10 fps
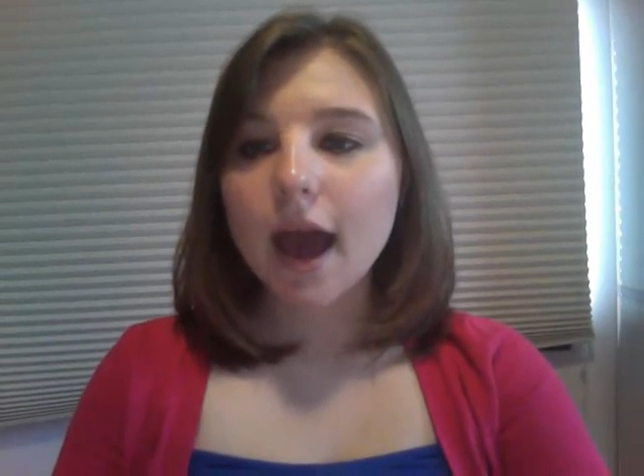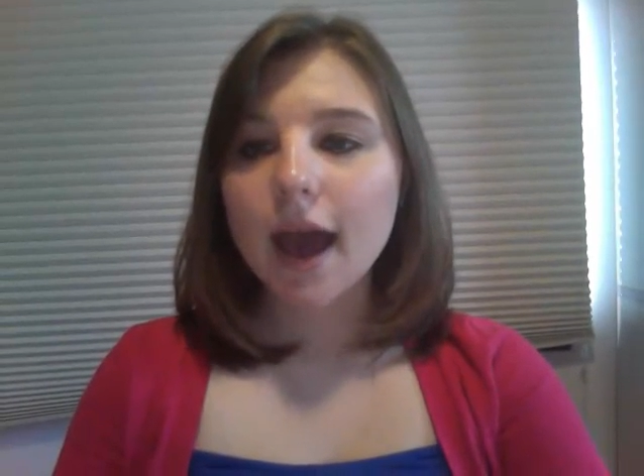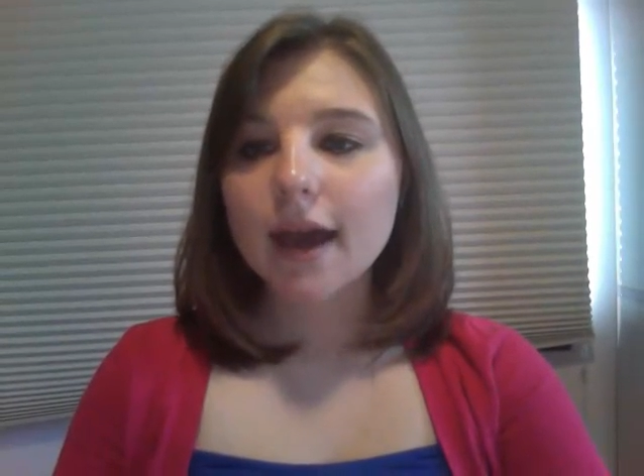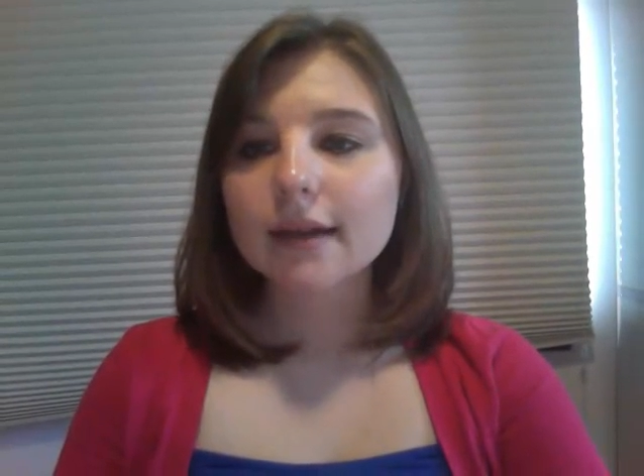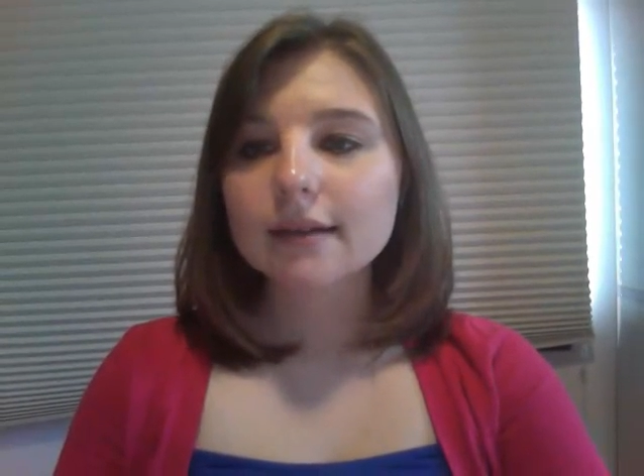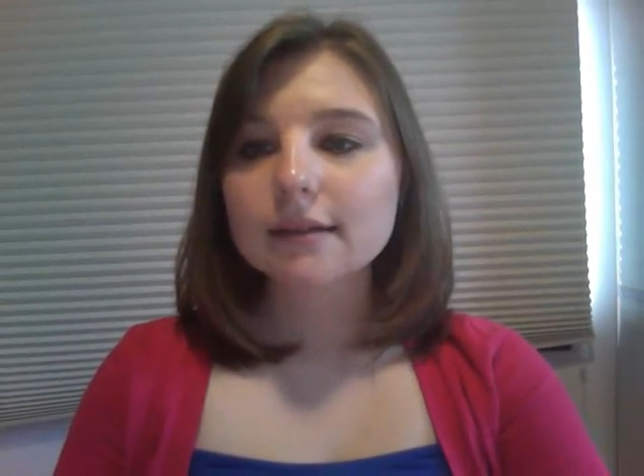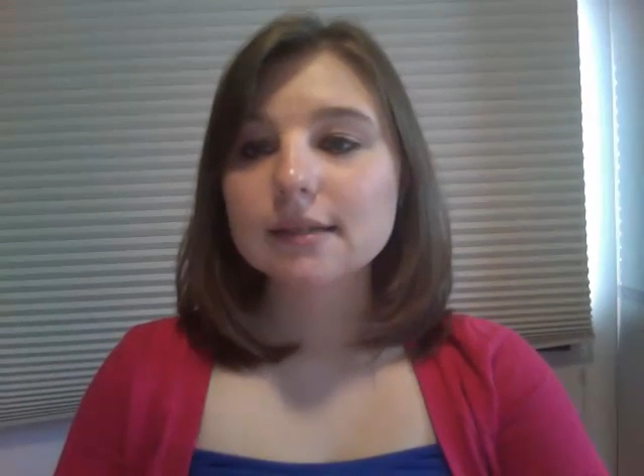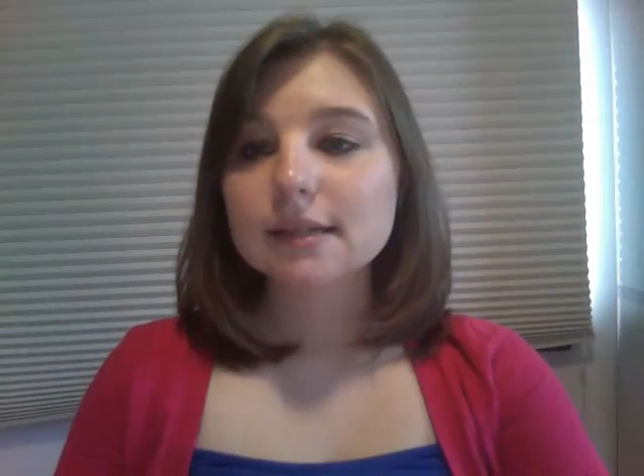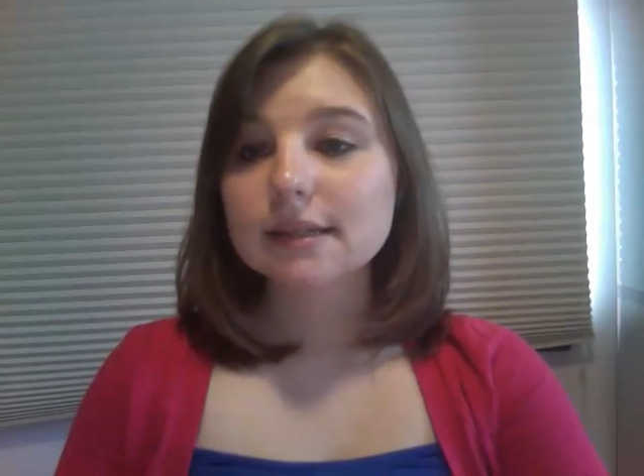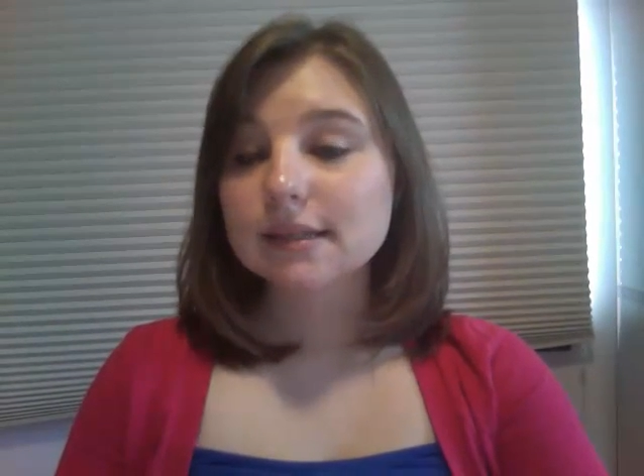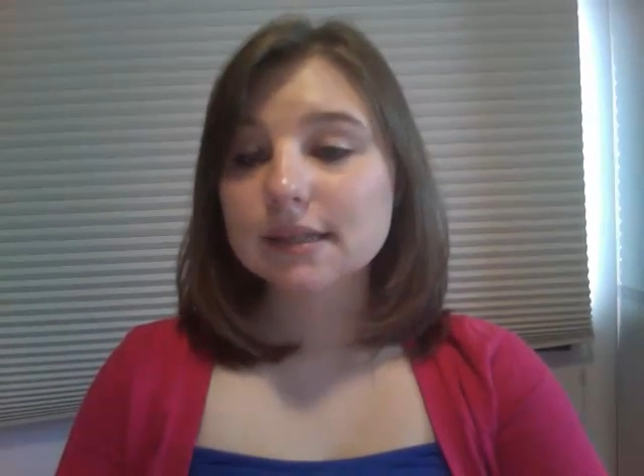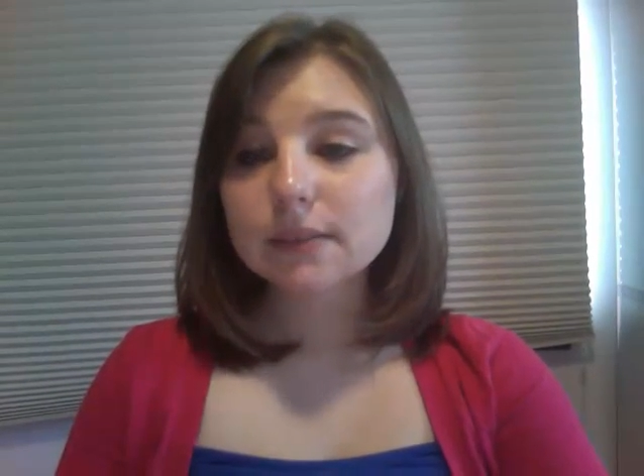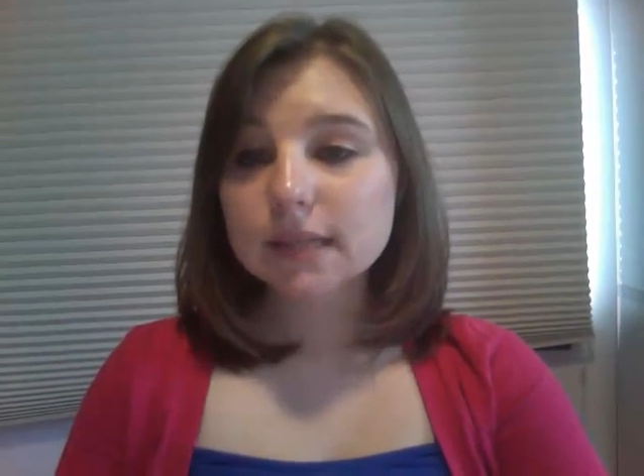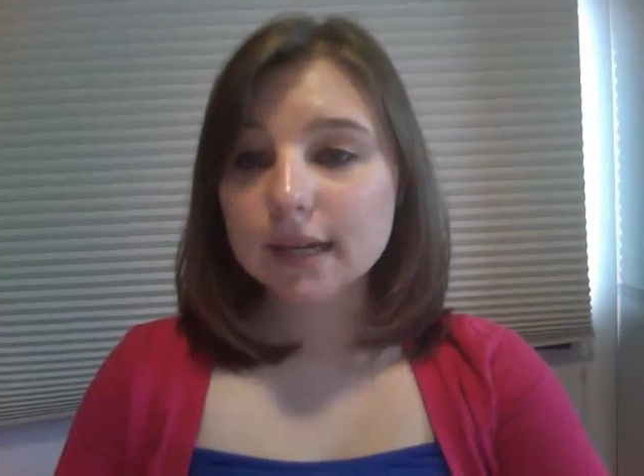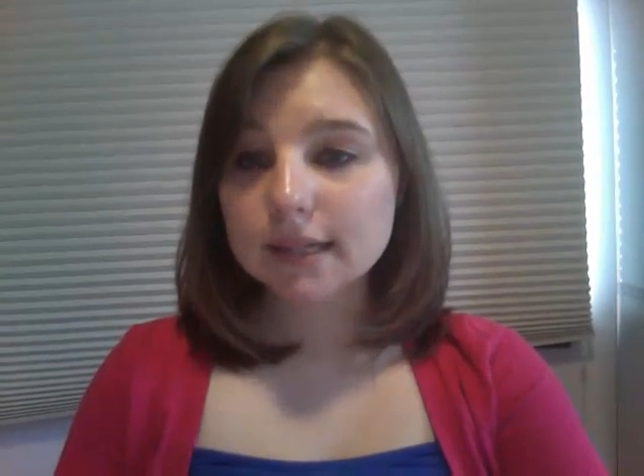and it
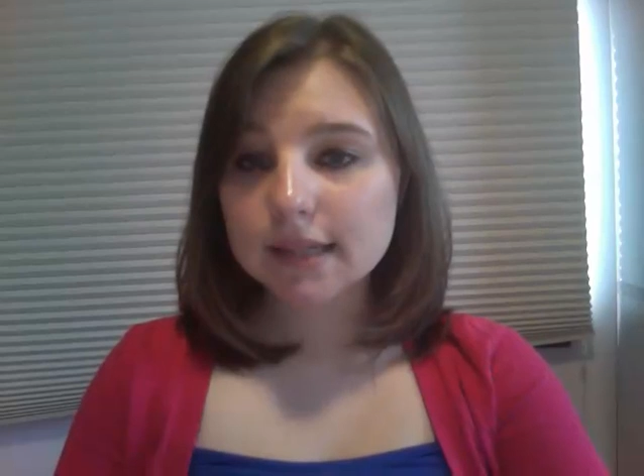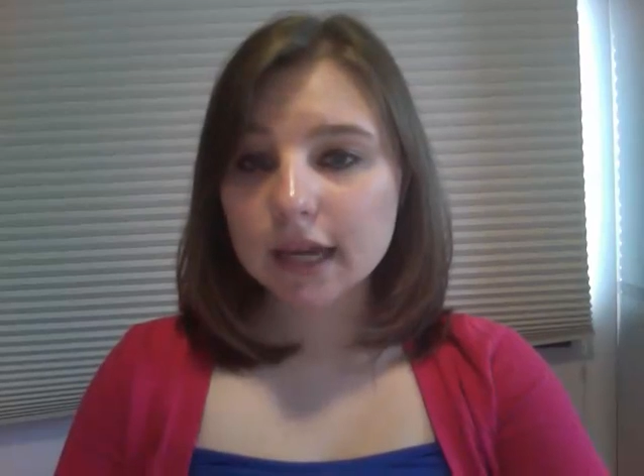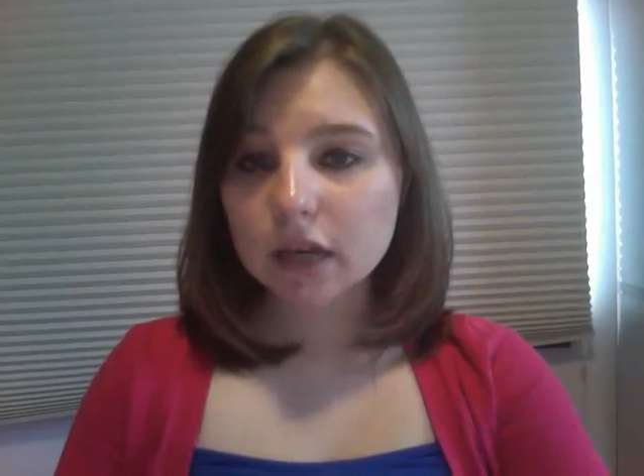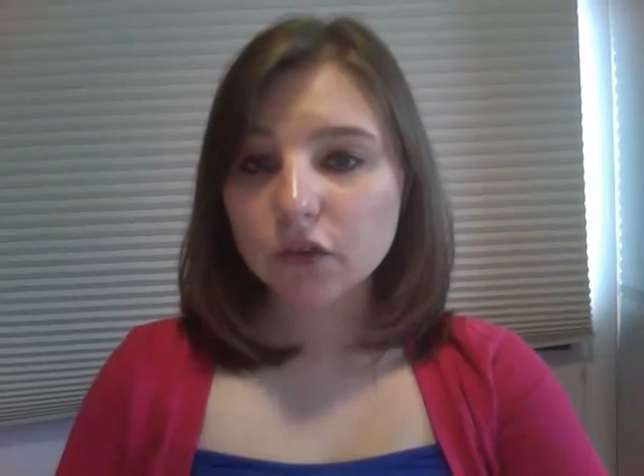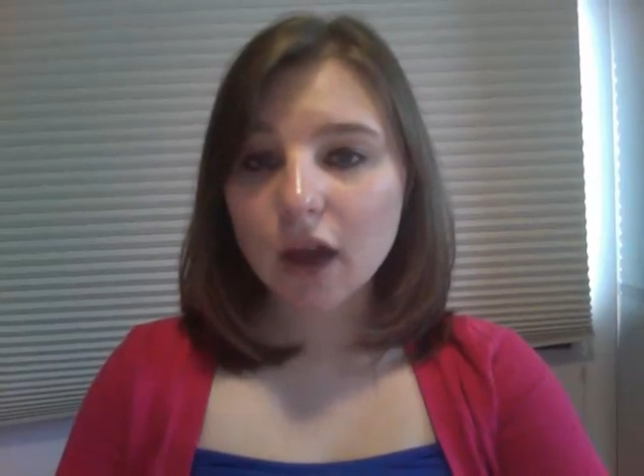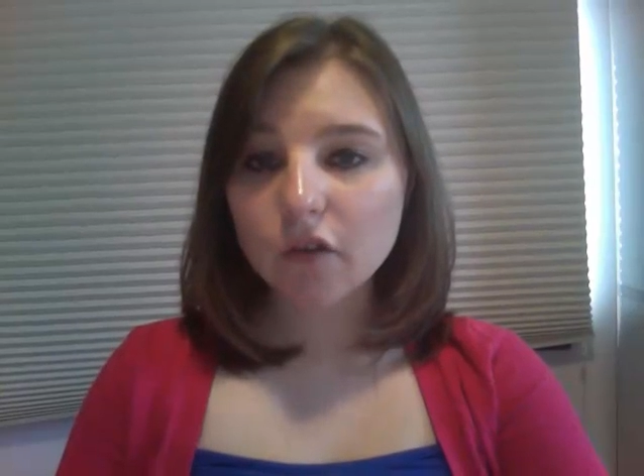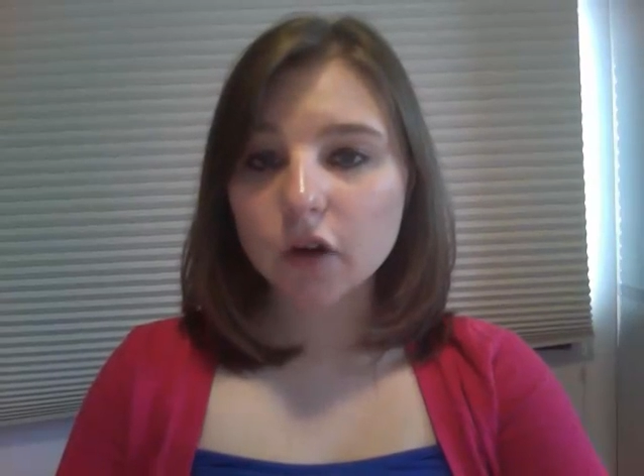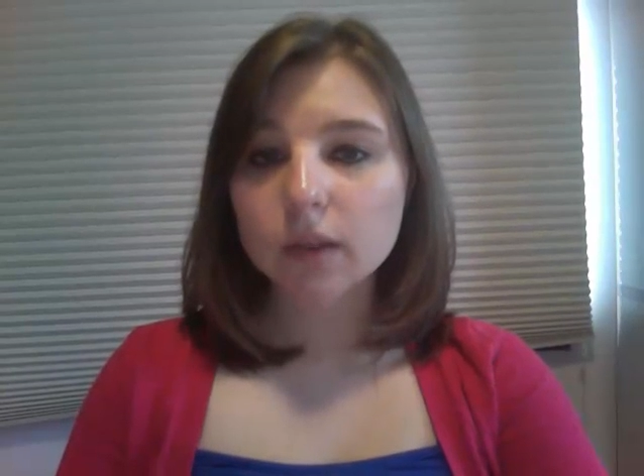seems that it's taking forever